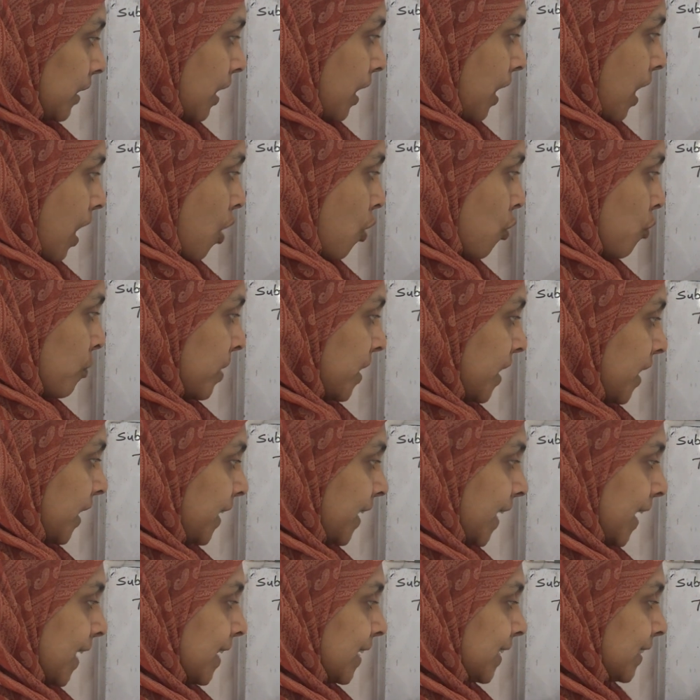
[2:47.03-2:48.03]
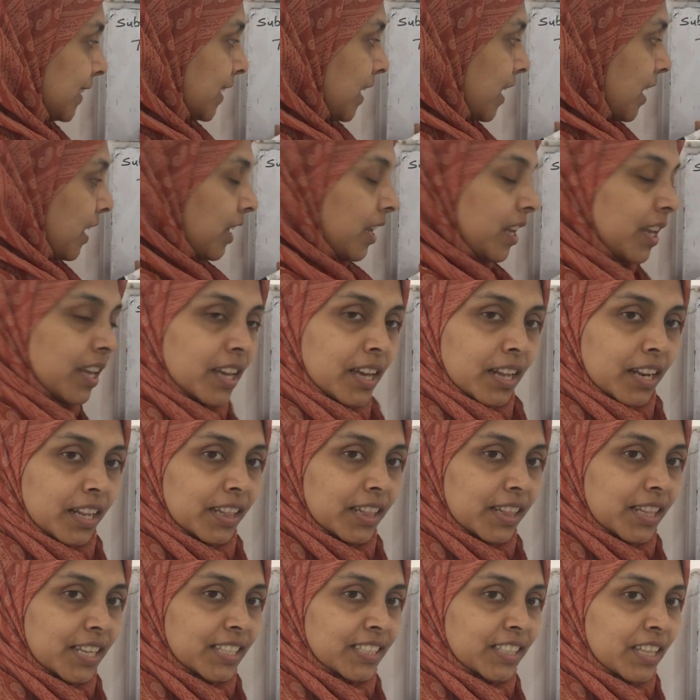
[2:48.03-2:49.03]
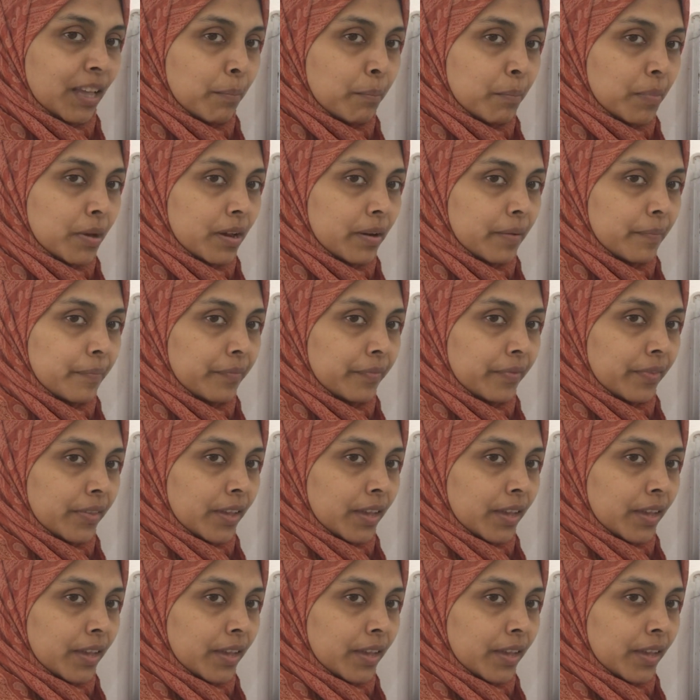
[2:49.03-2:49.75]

how many tens are here in this number?